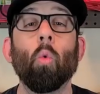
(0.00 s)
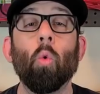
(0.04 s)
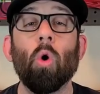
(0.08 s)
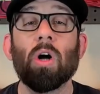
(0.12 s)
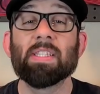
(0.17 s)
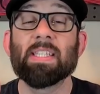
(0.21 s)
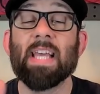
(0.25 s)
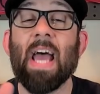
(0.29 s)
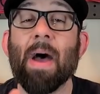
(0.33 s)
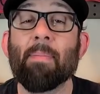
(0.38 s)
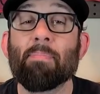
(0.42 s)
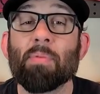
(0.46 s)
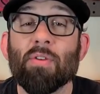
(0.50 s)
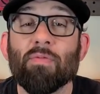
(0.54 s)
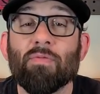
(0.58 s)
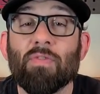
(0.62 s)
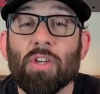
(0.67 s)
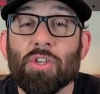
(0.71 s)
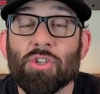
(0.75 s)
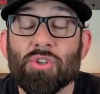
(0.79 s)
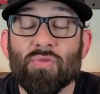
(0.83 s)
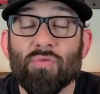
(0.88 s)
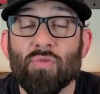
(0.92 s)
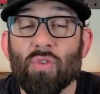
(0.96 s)
What's happening,
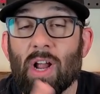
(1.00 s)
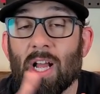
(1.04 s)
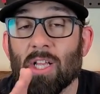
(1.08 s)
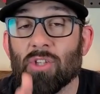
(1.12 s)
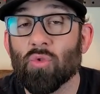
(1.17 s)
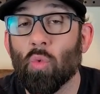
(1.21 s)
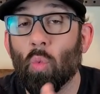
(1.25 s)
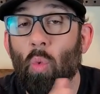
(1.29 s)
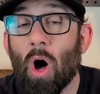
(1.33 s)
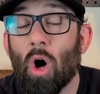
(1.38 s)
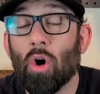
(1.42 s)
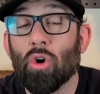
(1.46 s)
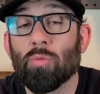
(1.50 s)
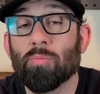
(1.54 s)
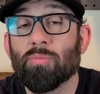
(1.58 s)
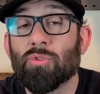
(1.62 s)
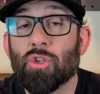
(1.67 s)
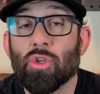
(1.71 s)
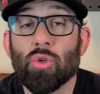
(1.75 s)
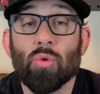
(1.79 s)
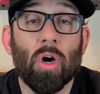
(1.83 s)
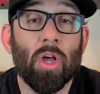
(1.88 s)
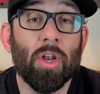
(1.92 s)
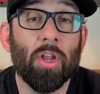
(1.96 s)
fish and Friends? Welcome
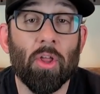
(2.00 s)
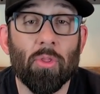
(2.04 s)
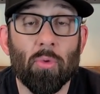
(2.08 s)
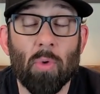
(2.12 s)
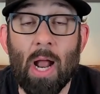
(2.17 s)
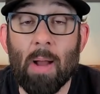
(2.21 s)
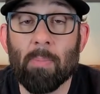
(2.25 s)
to another